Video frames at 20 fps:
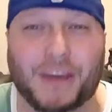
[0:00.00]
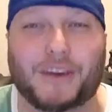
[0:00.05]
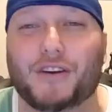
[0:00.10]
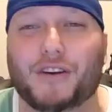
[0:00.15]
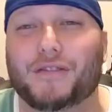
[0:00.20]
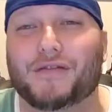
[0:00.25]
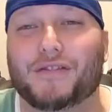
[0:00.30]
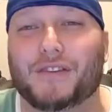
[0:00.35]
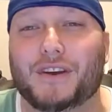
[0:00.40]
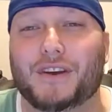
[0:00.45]
you
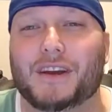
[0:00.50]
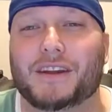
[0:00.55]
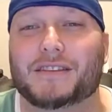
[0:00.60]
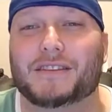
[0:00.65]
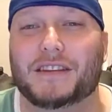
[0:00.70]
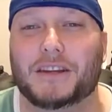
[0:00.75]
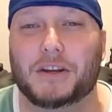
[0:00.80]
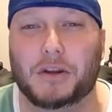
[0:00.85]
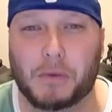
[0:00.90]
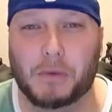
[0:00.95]
for
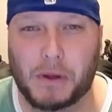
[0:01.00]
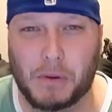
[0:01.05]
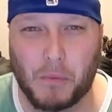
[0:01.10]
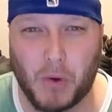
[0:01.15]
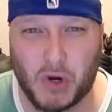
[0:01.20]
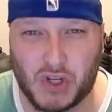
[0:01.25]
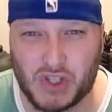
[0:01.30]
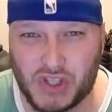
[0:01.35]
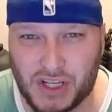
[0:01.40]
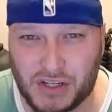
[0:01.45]
continually
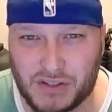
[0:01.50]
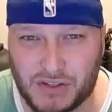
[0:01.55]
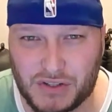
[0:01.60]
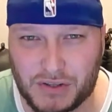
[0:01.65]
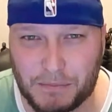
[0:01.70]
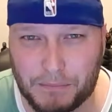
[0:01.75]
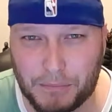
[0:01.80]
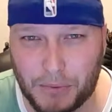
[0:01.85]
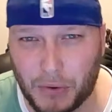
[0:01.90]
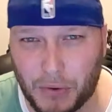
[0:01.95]
watching and
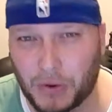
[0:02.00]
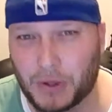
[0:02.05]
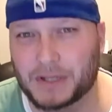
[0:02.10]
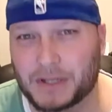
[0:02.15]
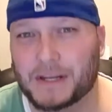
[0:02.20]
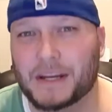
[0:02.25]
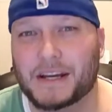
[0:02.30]
support.